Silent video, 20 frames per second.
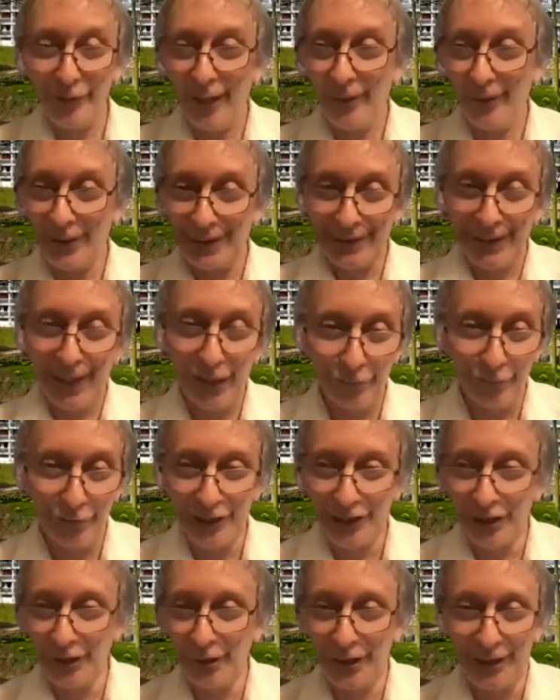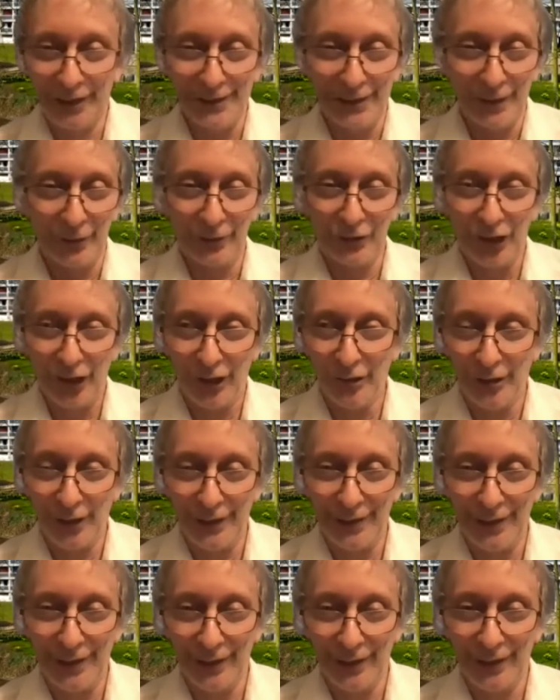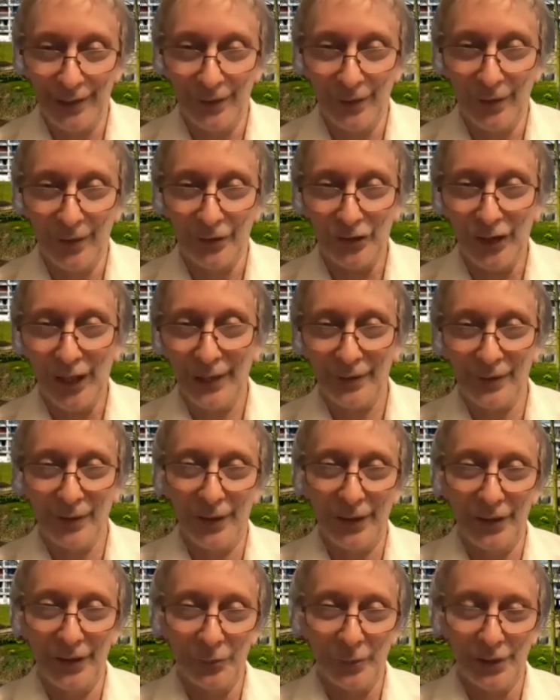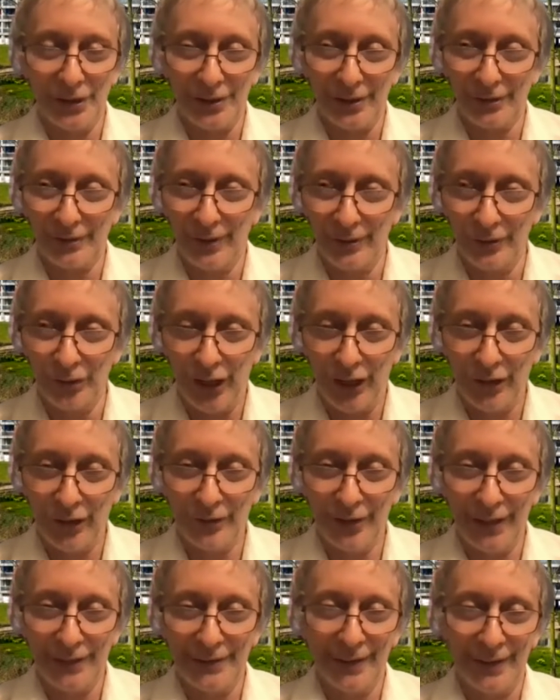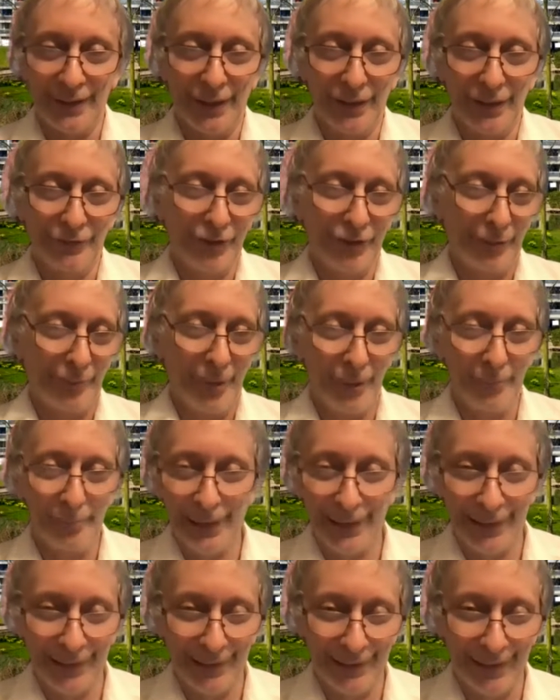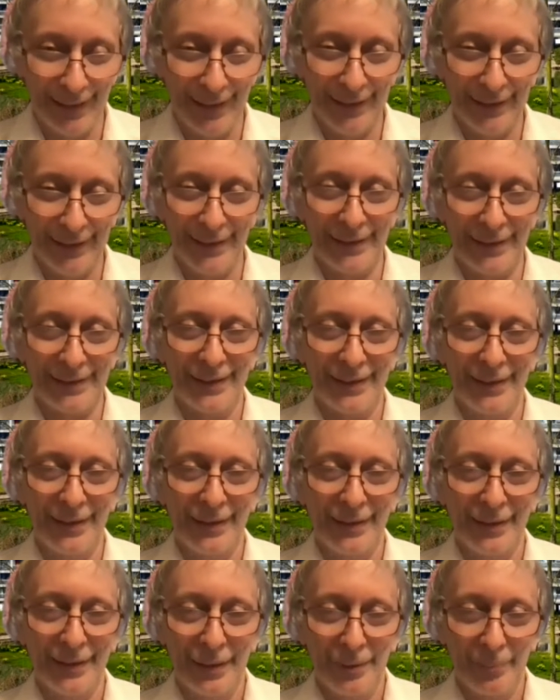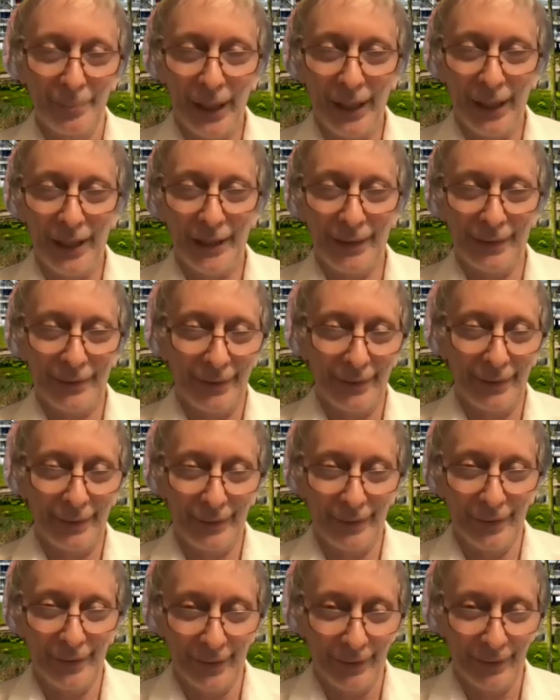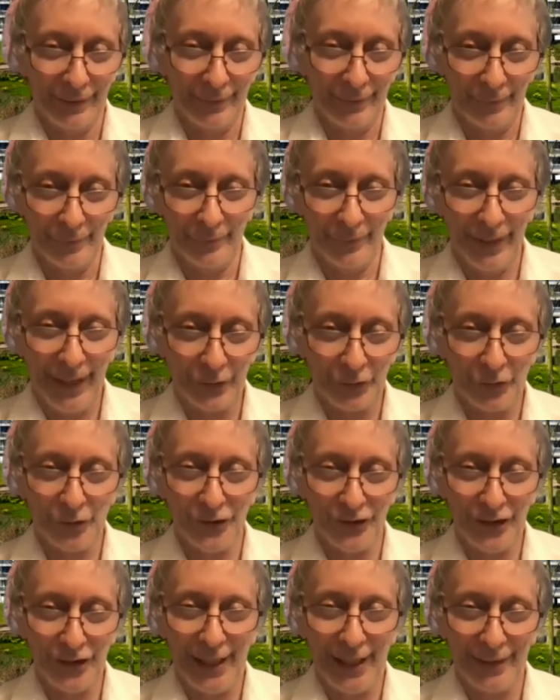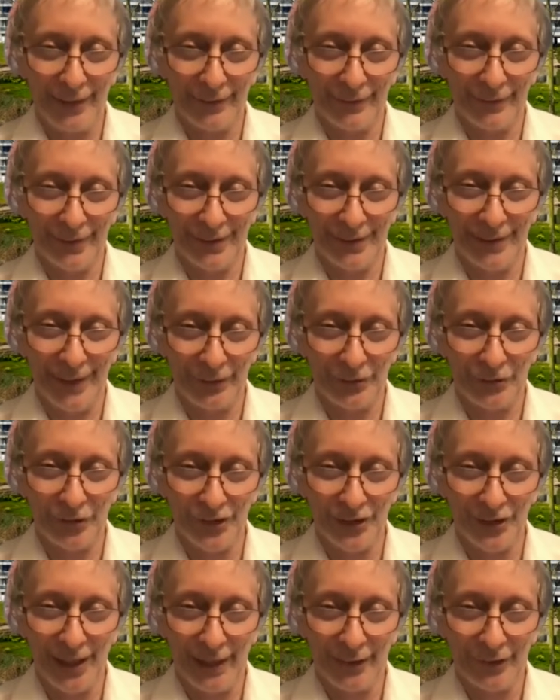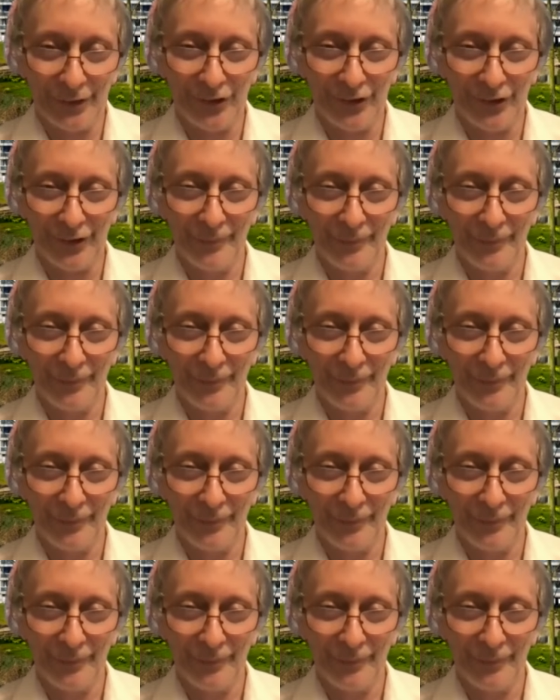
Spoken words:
itself is doing is not generating any knowledge. That knowledge was generated over 1 million years by natural selection.